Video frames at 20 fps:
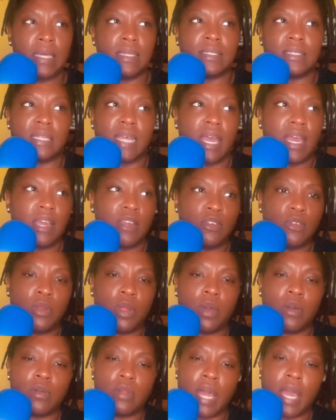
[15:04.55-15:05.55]
say,
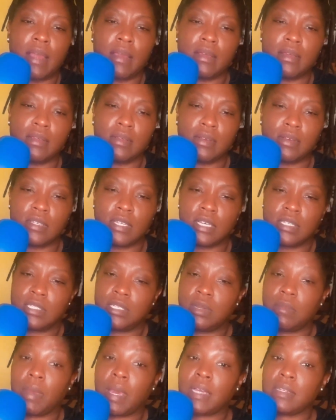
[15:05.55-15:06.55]
like, you're
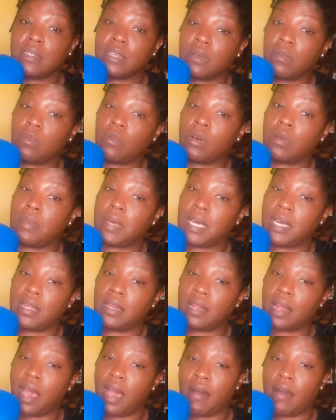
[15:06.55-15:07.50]
such an amazing woman.